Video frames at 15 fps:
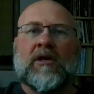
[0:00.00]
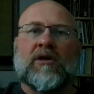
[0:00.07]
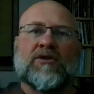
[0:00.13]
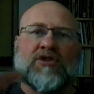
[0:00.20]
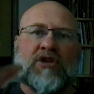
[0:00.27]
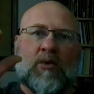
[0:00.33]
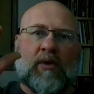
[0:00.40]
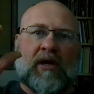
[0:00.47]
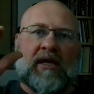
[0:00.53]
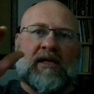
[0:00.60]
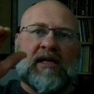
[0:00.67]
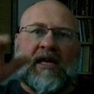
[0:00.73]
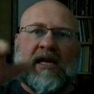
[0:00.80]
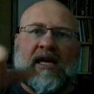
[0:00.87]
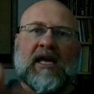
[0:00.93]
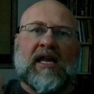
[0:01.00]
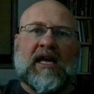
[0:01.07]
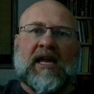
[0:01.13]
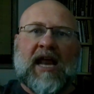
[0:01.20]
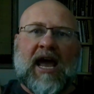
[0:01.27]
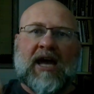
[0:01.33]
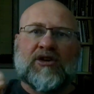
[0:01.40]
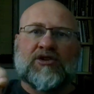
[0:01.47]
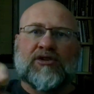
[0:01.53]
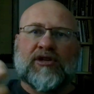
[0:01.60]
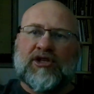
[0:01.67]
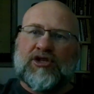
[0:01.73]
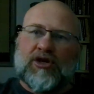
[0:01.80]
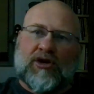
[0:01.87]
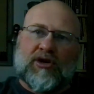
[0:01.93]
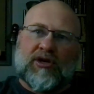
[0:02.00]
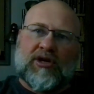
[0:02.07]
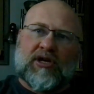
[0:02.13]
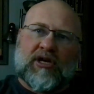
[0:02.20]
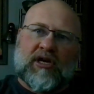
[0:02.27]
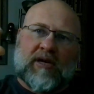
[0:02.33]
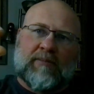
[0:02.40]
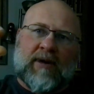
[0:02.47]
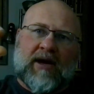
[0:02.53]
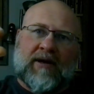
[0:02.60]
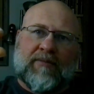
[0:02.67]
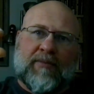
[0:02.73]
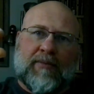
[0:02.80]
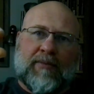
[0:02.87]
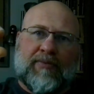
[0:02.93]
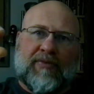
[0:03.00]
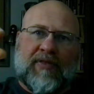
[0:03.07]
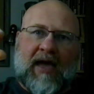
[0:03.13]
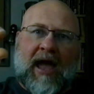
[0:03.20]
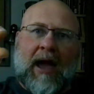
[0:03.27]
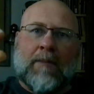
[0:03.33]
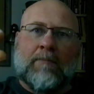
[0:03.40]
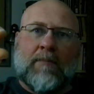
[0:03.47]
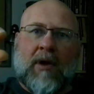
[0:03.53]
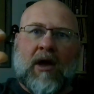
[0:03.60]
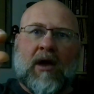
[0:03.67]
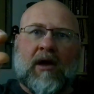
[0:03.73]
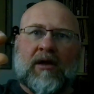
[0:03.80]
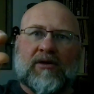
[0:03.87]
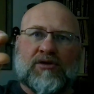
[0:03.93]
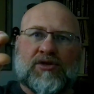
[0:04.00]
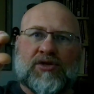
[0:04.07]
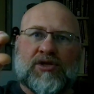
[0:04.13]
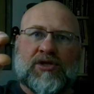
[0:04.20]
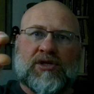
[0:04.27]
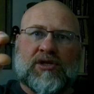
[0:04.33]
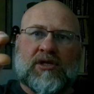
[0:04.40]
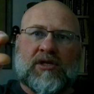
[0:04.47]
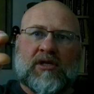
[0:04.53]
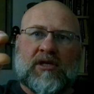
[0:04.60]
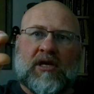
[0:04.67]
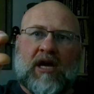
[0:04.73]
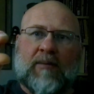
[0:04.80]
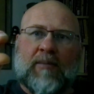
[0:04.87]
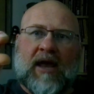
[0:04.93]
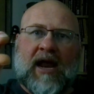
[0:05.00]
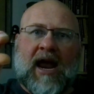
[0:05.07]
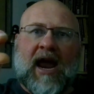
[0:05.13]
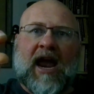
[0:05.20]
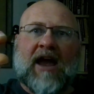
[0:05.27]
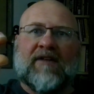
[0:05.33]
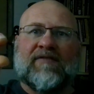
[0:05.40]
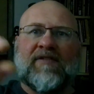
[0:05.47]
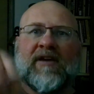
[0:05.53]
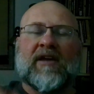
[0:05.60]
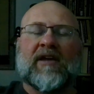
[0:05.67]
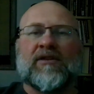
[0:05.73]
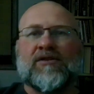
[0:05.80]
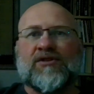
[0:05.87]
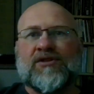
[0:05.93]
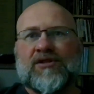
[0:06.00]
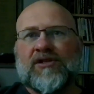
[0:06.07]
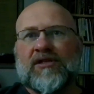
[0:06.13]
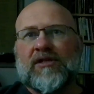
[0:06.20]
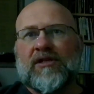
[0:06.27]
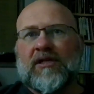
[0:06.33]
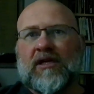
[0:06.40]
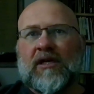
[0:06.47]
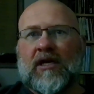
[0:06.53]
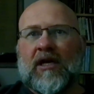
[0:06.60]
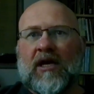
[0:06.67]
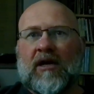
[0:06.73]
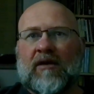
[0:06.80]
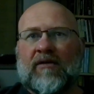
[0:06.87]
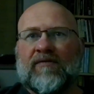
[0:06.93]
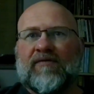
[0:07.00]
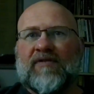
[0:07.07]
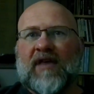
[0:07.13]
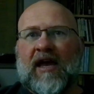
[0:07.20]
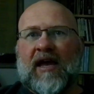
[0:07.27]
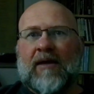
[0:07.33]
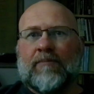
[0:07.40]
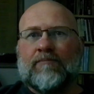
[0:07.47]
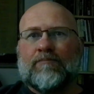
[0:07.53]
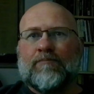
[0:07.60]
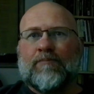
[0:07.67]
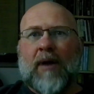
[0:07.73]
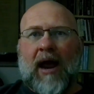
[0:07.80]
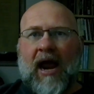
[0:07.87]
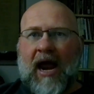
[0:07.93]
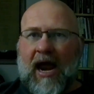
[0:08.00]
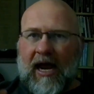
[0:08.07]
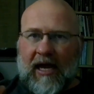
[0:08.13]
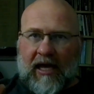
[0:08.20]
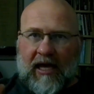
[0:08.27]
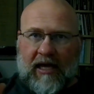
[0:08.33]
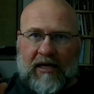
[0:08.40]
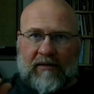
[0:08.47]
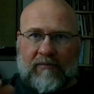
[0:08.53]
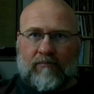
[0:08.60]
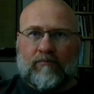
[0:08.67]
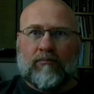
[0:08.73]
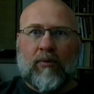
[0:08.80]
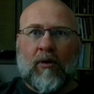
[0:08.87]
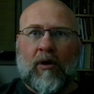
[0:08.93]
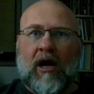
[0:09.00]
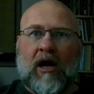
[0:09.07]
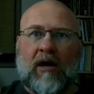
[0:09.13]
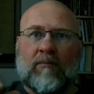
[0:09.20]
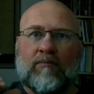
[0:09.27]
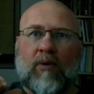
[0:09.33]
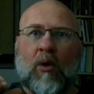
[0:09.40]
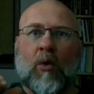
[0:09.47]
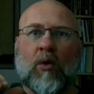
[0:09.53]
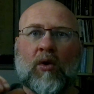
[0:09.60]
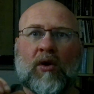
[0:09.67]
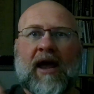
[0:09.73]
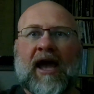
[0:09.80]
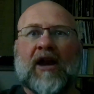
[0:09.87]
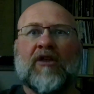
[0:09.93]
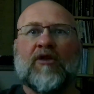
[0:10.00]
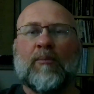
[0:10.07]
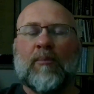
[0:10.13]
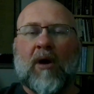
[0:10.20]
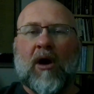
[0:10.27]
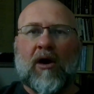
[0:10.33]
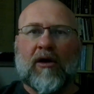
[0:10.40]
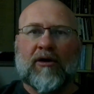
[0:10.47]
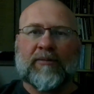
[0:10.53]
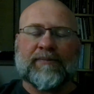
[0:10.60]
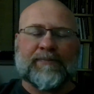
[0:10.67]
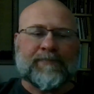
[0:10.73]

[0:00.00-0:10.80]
So when it did, it actually took about that much, about a half inch of that back board out of the bottom.